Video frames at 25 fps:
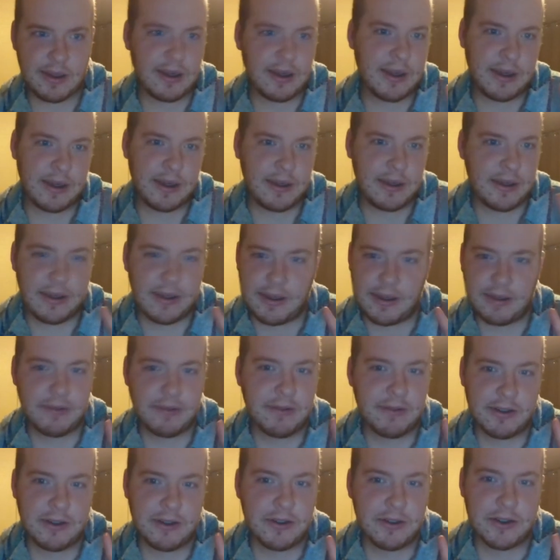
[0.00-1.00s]
I didn't
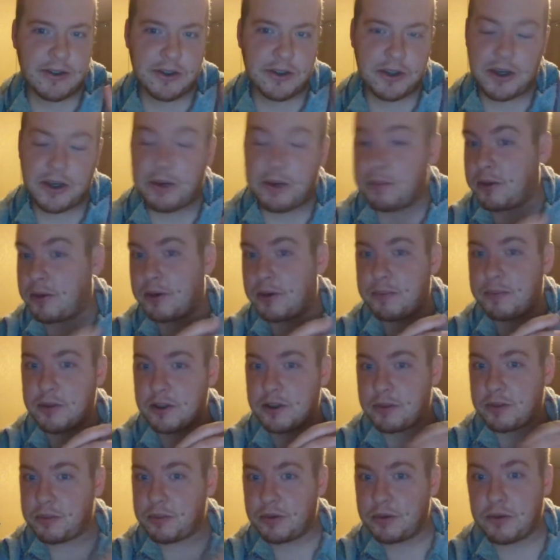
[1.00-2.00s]
even do this on
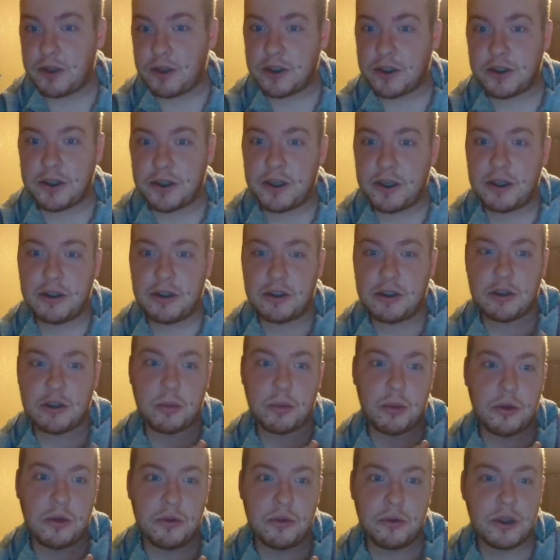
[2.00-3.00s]
purpose, but once again,
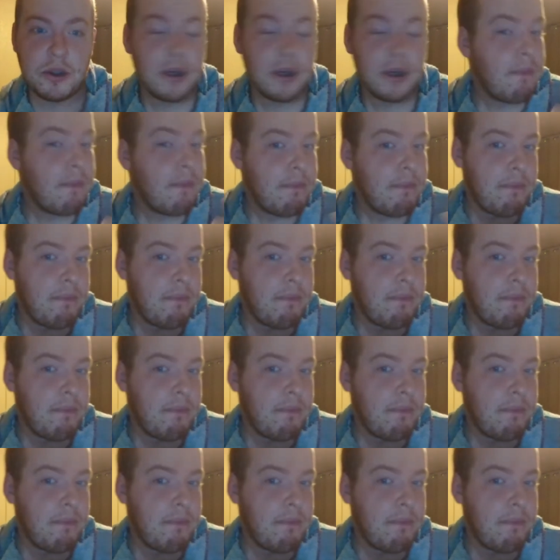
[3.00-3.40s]
this proves